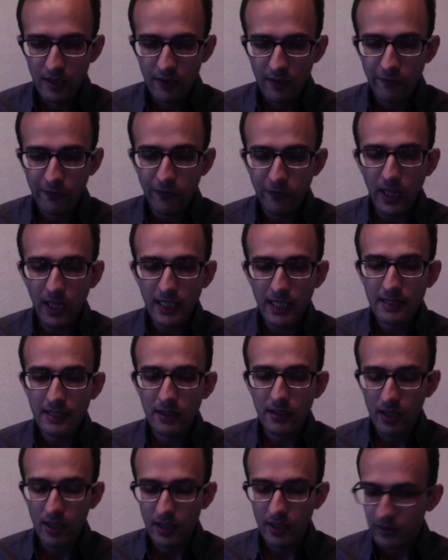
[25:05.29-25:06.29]

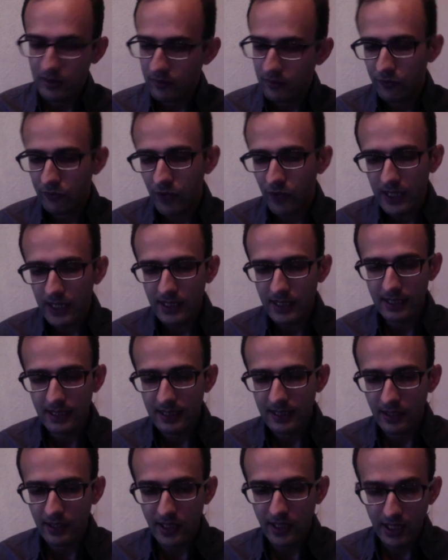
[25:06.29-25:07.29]

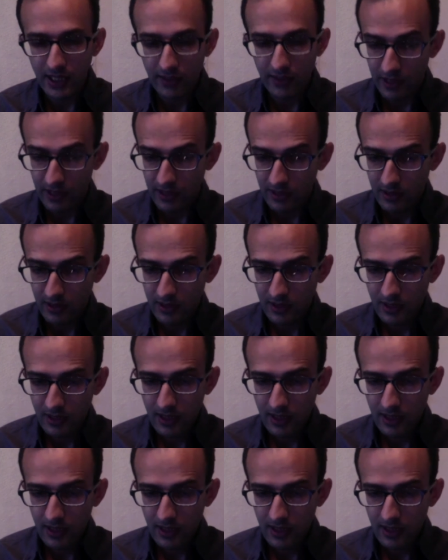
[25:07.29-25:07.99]
fighting the given.